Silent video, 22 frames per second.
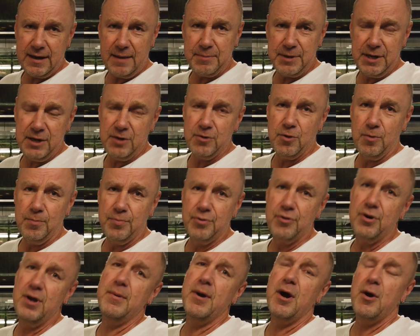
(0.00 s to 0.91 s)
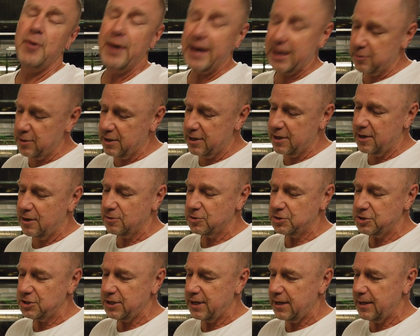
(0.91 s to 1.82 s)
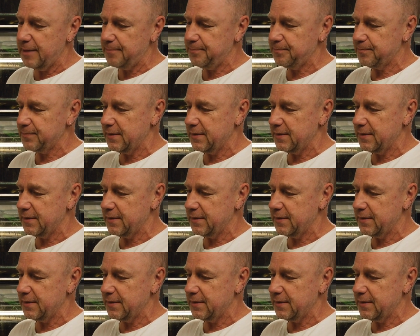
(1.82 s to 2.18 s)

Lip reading: company called Primo Aquaculture,